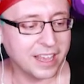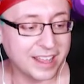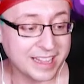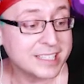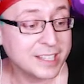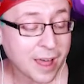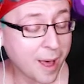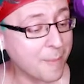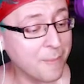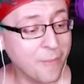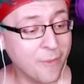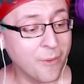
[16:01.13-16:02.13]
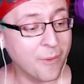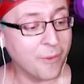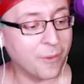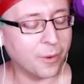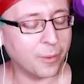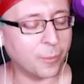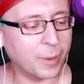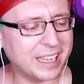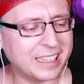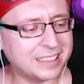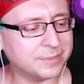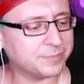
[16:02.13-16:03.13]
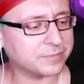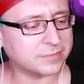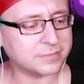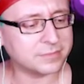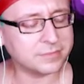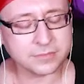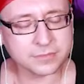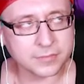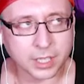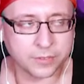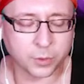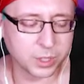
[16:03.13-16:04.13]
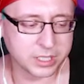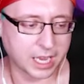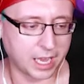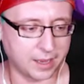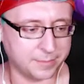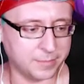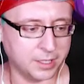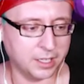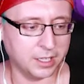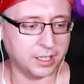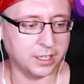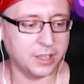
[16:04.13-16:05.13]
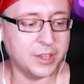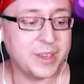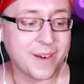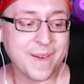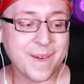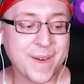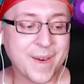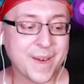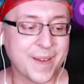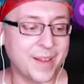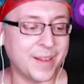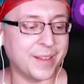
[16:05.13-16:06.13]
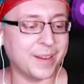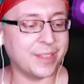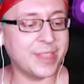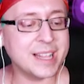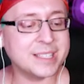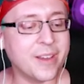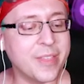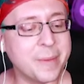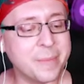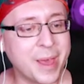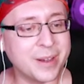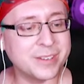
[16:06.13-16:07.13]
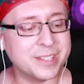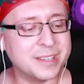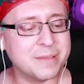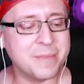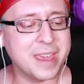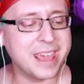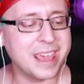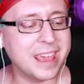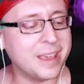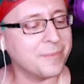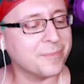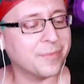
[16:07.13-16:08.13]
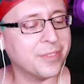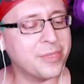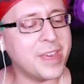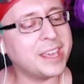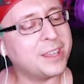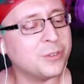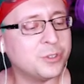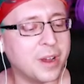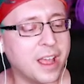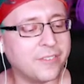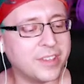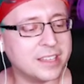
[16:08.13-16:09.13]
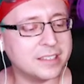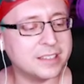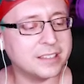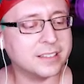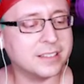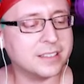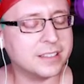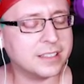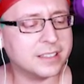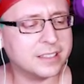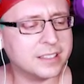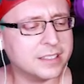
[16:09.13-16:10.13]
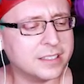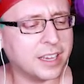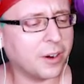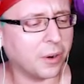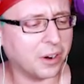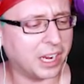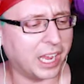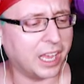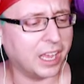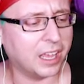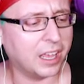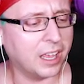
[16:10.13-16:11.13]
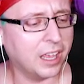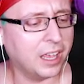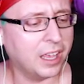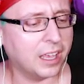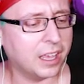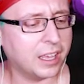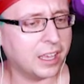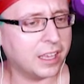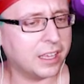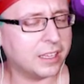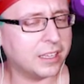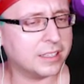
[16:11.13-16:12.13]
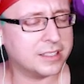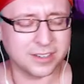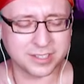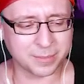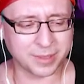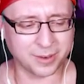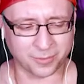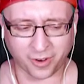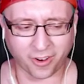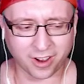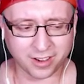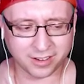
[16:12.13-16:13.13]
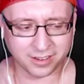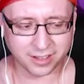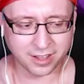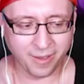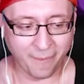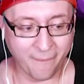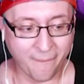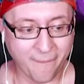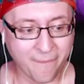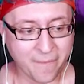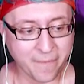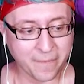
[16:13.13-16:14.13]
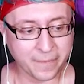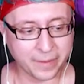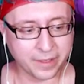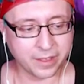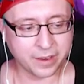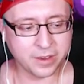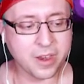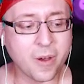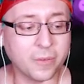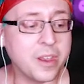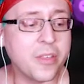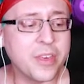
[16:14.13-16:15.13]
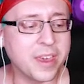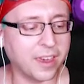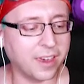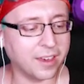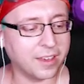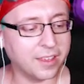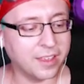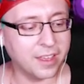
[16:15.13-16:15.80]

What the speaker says: In this club? Well, of course I am. Good. That's all that matters to me. Thank you, Travis. Sorry. Is there something wrong? Huh? No, nothing.